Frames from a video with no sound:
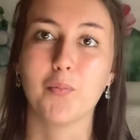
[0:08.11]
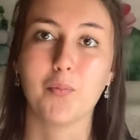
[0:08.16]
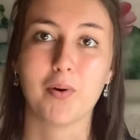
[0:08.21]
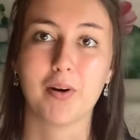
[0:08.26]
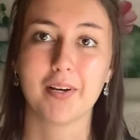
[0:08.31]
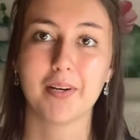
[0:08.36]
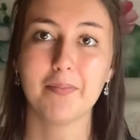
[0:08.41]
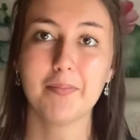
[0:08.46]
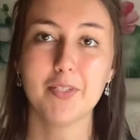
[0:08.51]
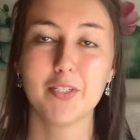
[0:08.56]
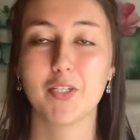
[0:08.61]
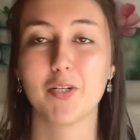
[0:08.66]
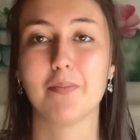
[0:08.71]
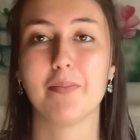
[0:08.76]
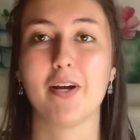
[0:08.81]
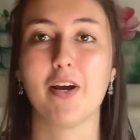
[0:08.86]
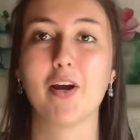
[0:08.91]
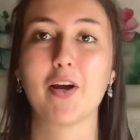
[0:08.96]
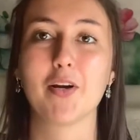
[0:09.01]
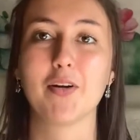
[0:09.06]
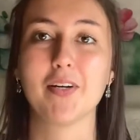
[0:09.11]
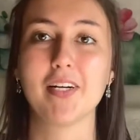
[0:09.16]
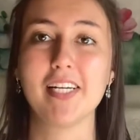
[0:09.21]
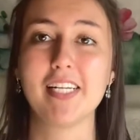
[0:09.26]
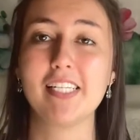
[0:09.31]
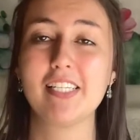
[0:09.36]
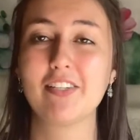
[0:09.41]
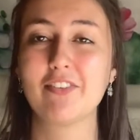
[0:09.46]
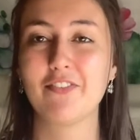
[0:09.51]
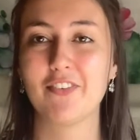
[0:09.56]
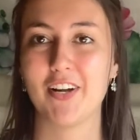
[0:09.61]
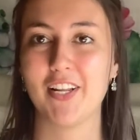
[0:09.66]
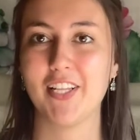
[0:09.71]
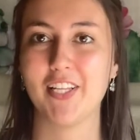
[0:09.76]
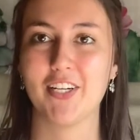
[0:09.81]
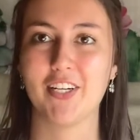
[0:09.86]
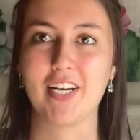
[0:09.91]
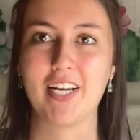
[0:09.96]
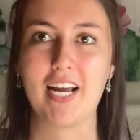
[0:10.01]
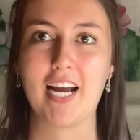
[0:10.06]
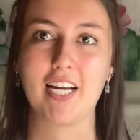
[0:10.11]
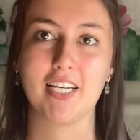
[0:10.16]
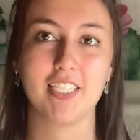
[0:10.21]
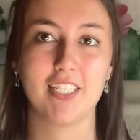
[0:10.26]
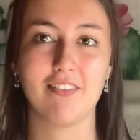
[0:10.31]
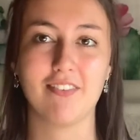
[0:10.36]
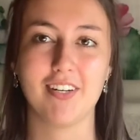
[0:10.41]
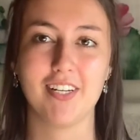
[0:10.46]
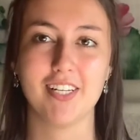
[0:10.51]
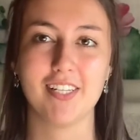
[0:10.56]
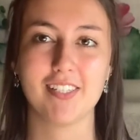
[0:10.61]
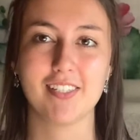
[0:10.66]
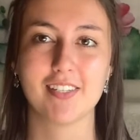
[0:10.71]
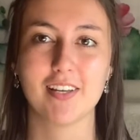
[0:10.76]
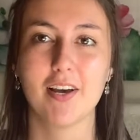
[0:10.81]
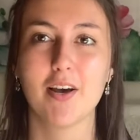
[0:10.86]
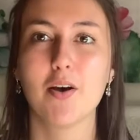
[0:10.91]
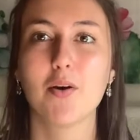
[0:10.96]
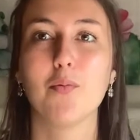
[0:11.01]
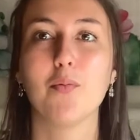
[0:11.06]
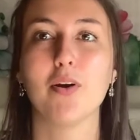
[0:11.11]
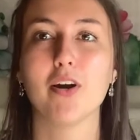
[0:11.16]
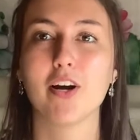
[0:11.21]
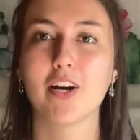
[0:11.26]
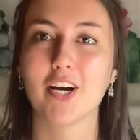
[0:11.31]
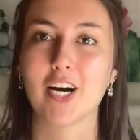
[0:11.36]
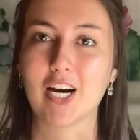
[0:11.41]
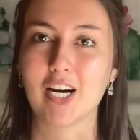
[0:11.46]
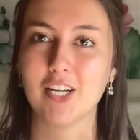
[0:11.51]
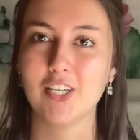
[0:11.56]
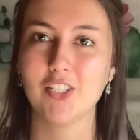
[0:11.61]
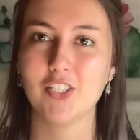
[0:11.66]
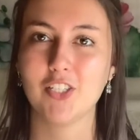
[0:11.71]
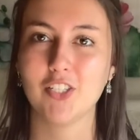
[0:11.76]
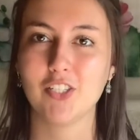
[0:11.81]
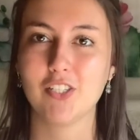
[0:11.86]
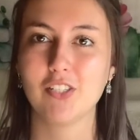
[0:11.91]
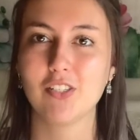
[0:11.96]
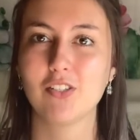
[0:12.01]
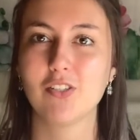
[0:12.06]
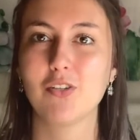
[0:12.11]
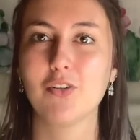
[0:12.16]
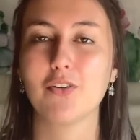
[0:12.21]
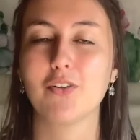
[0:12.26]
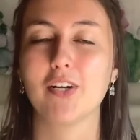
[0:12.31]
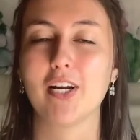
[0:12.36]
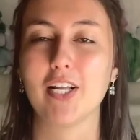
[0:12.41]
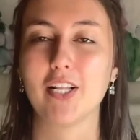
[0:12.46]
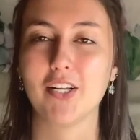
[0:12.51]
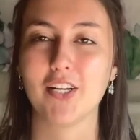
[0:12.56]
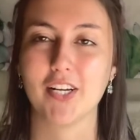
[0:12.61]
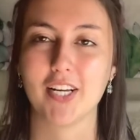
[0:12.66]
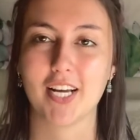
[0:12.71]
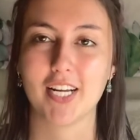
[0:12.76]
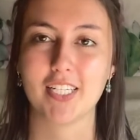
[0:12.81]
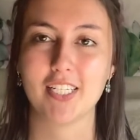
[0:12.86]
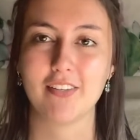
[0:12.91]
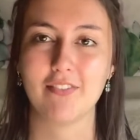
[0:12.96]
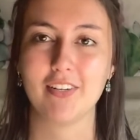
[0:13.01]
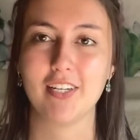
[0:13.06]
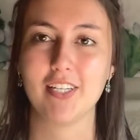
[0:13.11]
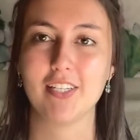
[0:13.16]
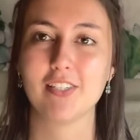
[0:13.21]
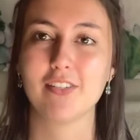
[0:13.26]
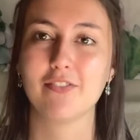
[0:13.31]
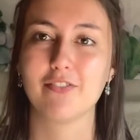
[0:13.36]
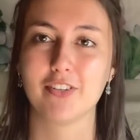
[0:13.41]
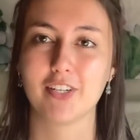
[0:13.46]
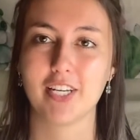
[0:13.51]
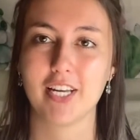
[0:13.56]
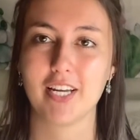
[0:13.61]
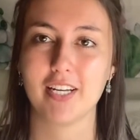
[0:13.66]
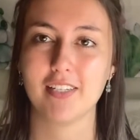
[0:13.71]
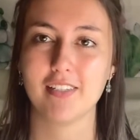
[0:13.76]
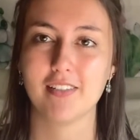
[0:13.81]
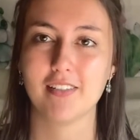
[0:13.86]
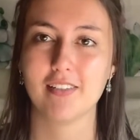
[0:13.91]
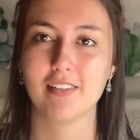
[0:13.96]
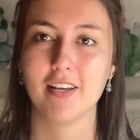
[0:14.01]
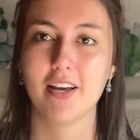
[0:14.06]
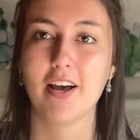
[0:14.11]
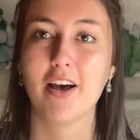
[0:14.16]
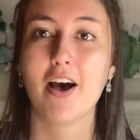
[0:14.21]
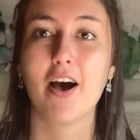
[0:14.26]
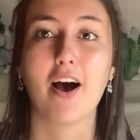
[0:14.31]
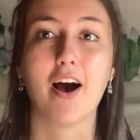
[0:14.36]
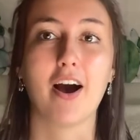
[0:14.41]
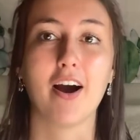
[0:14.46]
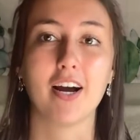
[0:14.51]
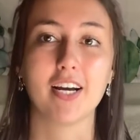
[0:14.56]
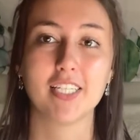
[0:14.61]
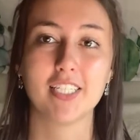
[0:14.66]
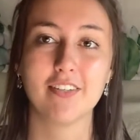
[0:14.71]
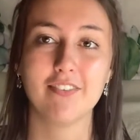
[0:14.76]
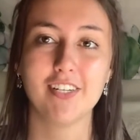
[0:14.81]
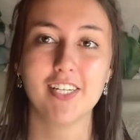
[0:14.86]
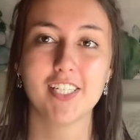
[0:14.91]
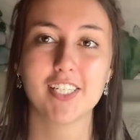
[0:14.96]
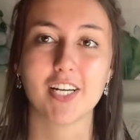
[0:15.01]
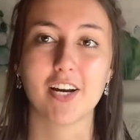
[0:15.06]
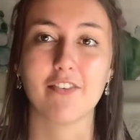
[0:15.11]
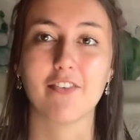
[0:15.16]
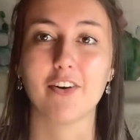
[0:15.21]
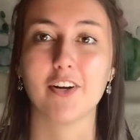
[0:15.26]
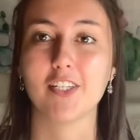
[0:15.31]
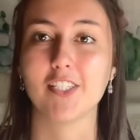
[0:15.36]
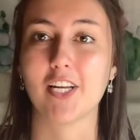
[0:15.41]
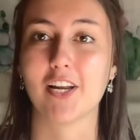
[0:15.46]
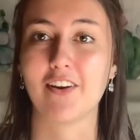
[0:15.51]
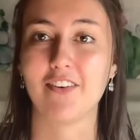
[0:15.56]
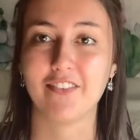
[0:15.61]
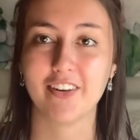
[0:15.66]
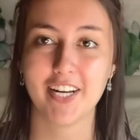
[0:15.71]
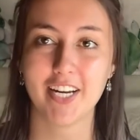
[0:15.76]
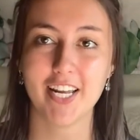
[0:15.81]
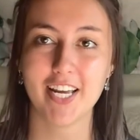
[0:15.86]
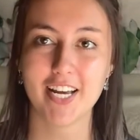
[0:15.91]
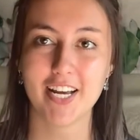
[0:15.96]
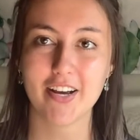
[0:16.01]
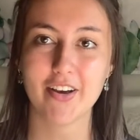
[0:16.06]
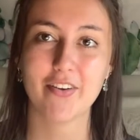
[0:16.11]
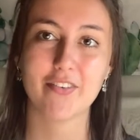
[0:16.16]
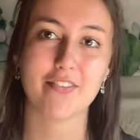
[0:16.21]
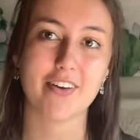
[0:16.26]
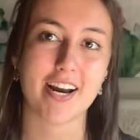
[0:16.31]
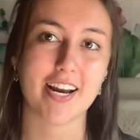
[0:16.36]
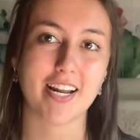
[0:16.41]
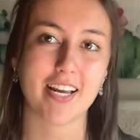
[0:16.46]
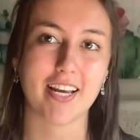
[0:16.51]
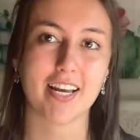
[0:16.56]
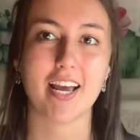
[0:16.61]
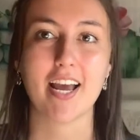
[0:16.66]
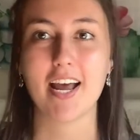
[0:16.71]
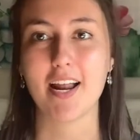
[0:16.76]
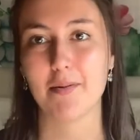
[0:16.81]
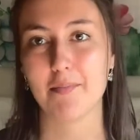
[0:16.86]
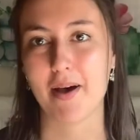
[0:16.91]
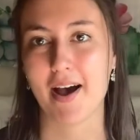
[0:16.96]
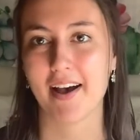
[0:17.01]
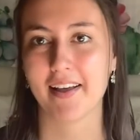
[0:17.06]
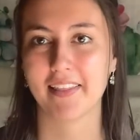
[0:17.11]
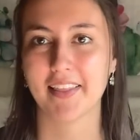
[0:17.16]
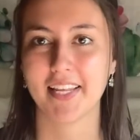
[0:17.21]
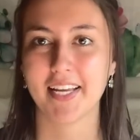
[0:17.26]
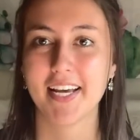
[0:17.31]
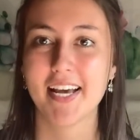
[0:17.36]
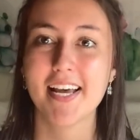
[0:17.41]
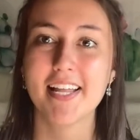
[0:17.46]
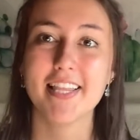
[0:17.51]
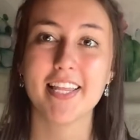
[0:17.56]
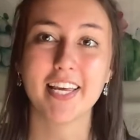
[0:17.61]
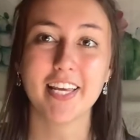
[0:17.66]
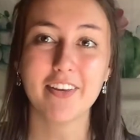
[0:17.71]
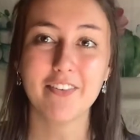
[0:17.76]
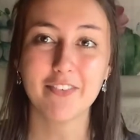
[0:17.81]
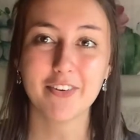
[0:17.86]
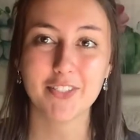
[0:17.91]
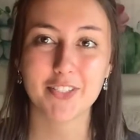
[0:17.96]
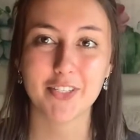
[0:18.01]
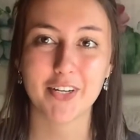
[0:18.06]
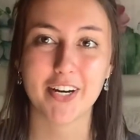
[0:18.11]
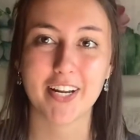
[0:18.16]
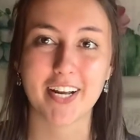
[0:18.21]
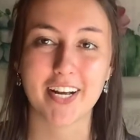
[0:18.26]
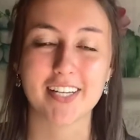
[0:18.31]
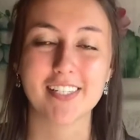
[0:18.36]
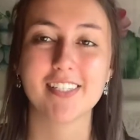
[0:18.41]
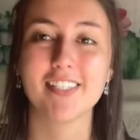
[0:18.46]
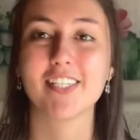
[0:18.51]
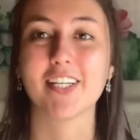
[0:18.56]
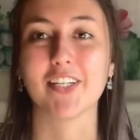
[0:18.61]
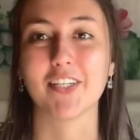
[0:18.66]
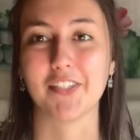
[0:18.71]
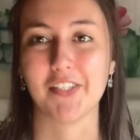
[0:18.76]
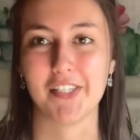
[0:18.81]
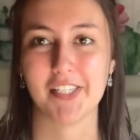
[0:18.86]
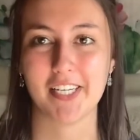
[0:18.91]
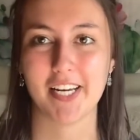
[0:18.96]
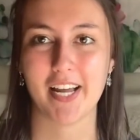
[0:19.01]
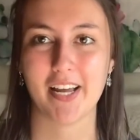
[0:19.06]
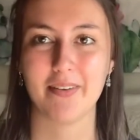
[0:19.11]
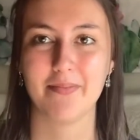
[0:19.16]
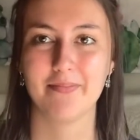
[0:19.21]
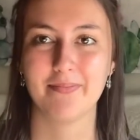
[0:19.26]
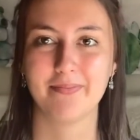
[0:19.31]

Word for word: Welcome to America Reads Fun Learning Activities. We are college students who create learning activities for kids. Our activities are focused on reading, writing, and math. Thank you for joining us to learn today.